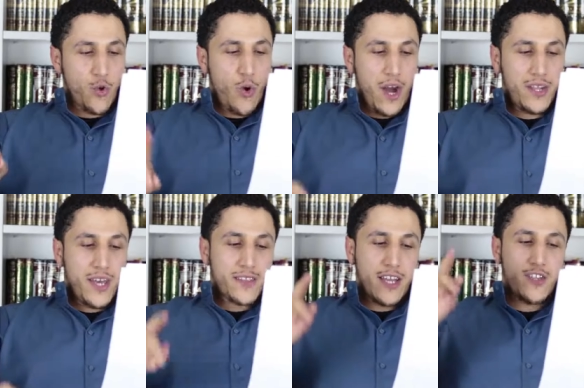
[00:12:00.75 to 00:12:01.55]
is no
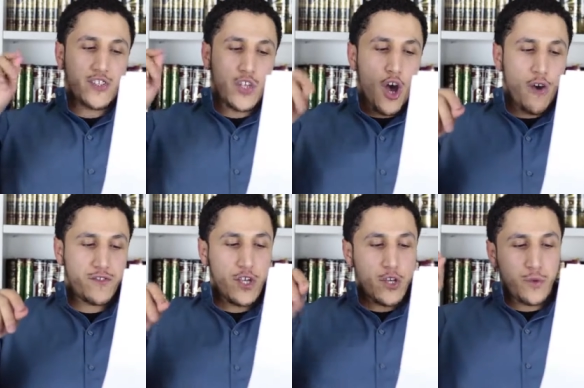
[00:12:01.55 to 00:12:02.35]
one that
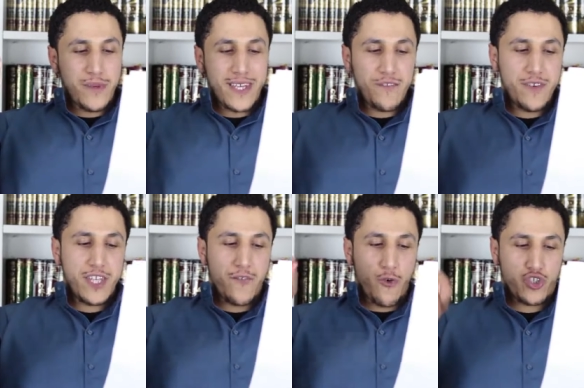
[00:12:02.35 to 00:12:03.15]
deserves to be
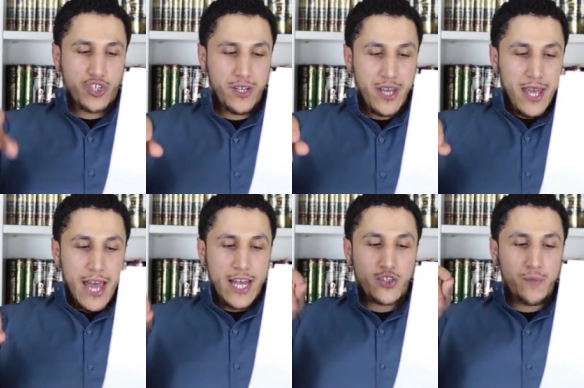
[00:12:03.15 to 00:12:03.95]
given devotion
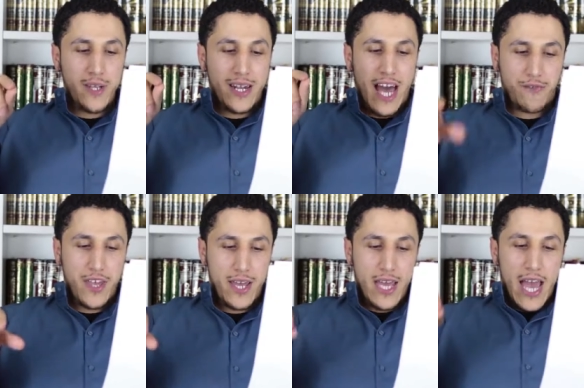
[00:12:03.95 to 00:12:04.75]
and to be
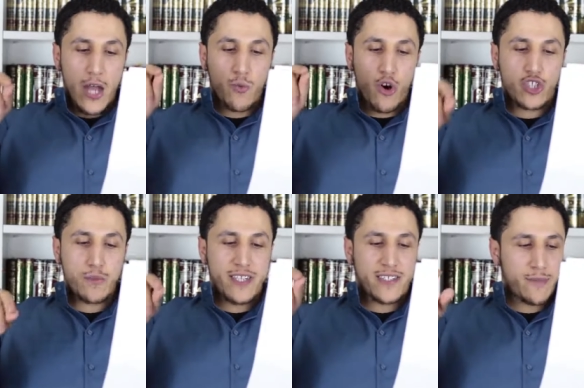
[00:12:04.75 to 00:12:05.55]
loved and
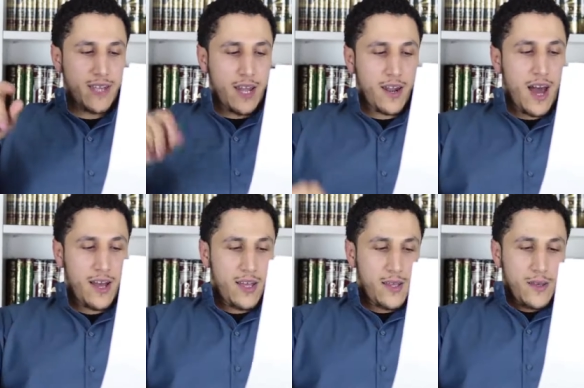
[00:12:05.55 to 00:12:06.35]
worship except
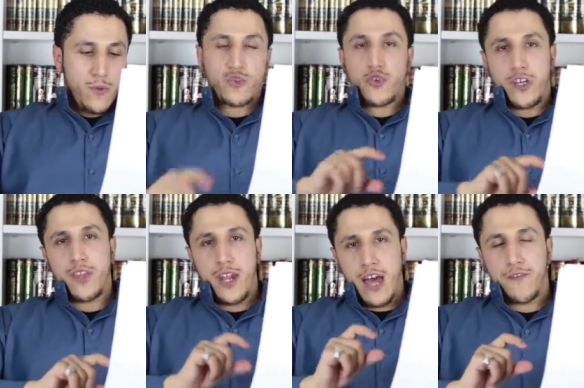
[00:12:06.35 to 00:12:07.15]
Allah. We're talking
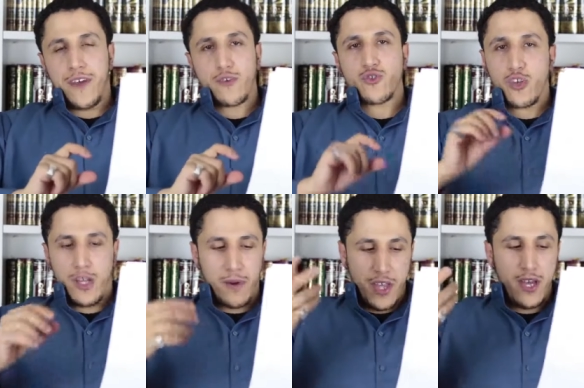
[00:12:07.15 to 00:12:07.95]
about the love here, we're
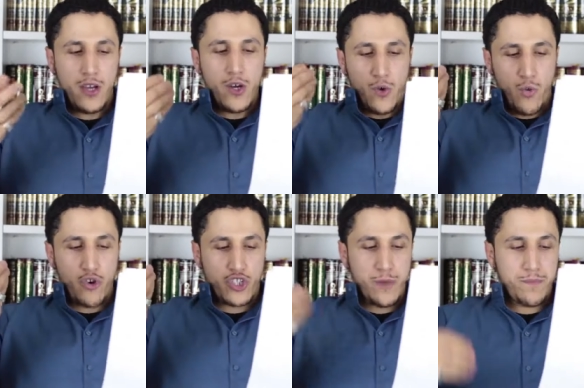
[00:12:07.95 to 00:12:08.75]
talking about the
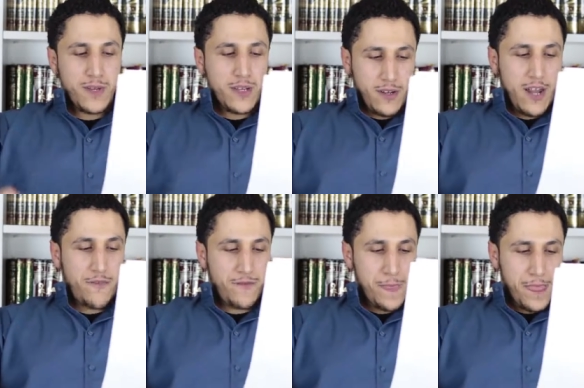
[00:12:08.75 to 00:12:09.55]
worship
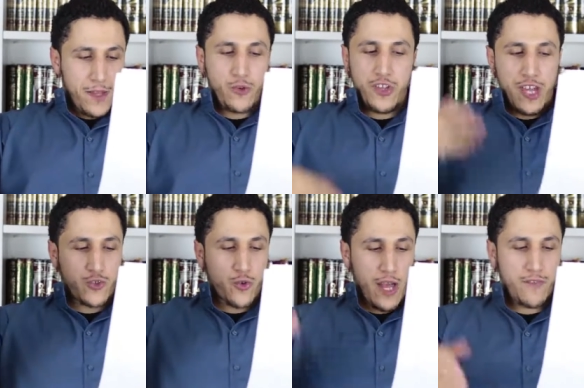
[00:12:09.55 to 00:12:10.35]
love, not the
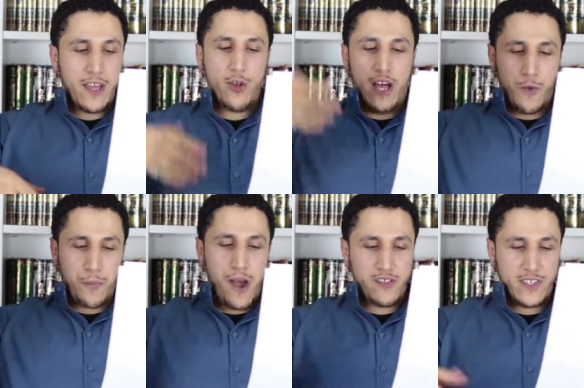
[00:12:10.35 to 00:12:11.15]
natural love that you love
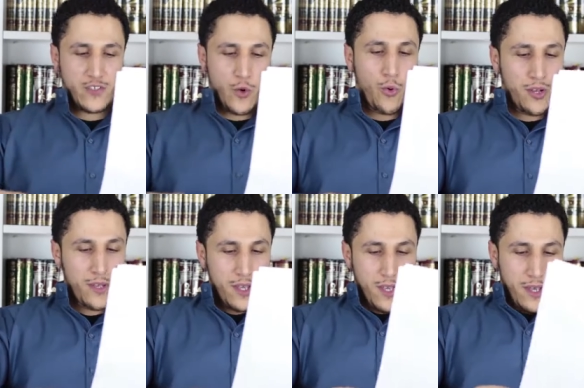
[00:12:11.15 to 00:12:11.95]
your parents and so on.